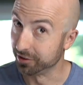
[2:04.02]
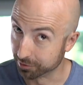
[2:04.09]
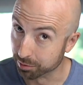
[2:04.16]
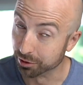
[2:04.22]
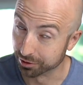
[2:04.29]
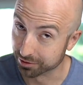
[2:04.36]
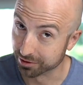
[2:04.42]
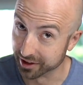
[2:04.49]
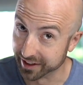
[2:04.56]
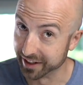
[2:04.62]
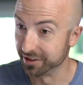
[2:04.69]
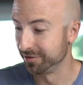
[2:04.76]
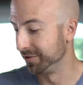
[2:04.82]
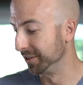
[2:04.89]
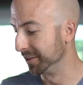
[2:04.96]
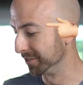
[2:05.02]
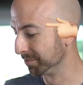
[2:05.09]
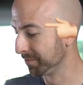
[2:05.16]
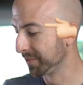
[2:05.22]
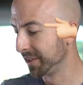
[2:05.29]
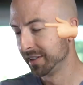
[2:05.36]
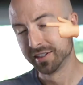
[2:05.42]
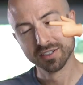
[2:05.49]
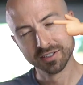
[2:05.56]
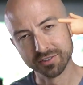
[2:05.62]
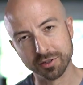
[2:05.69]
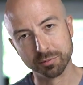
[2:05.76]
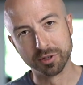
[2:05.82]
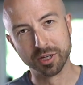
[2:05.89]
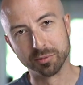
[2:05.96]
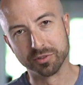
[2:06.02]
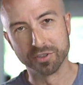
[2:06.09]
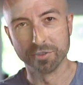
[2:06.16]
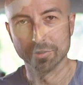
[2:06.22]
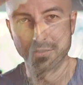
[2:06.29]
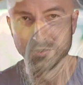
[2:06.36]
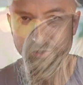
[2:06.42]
it is both great and fun. Sometimes I use